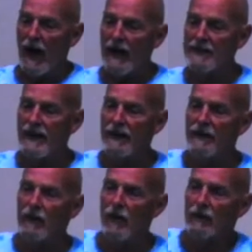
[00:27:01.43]
I
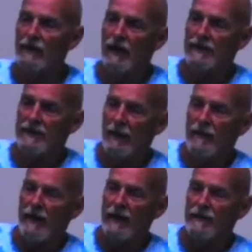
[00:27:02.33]
take the coconuts,
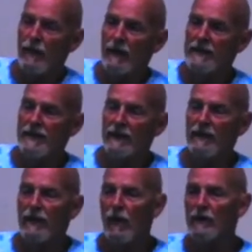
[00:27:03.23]
now we fast forward, I
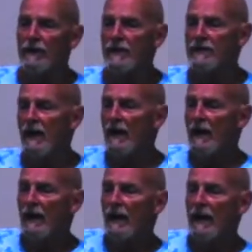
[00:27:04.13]
take the coconuts,
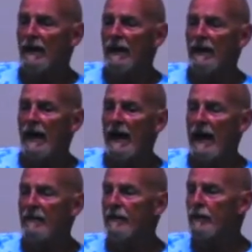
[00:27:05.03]
and I
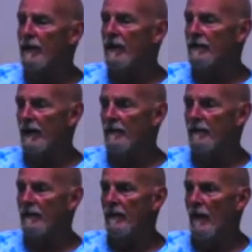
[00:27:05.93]
have 3 of them
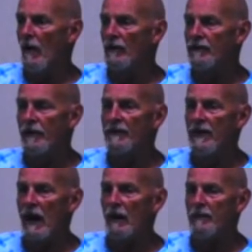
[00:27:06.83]
over a
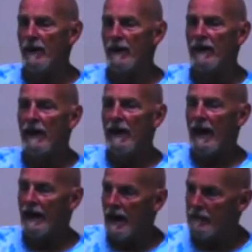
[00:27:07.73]
15-hour period,
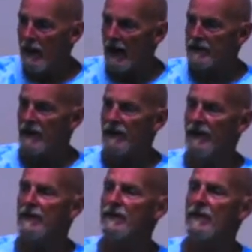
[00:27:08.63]
and I pass the
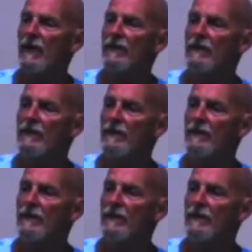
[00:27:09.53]
kidney stone,